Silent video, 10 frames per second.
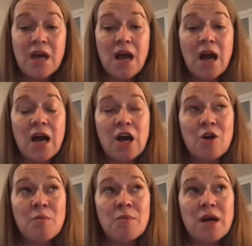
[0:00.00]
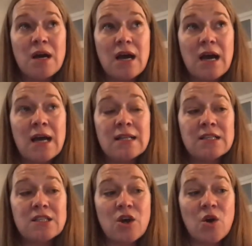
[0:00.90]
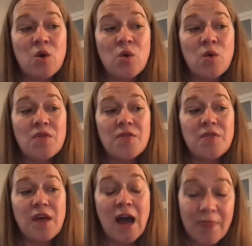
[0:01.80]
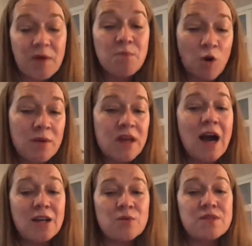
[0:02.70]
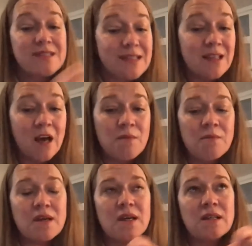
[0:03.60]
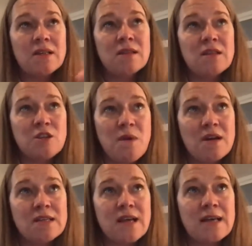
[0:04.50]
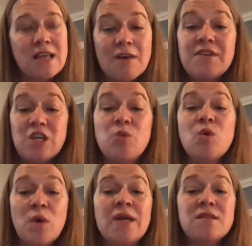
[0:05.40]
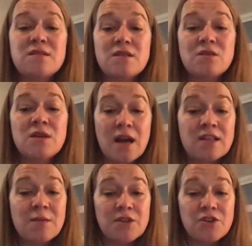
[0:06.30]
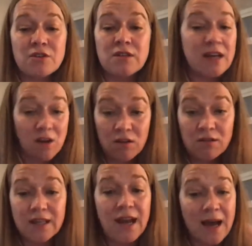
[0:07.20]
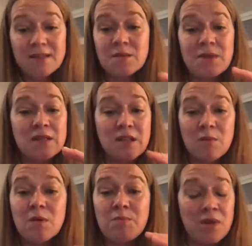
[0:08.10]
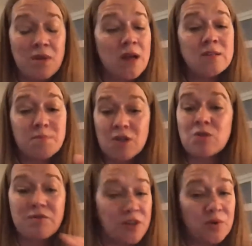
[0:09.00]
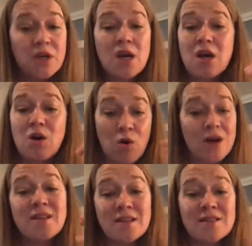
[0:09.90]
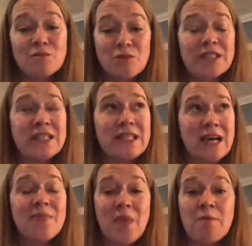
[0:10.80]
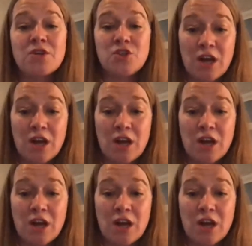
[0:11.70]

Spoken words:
And so at the moment, I don't see them in the humanities as having equal weight to an academic journal at all. It has to be double-blind, peer-reviewed, or it doesn't really get that much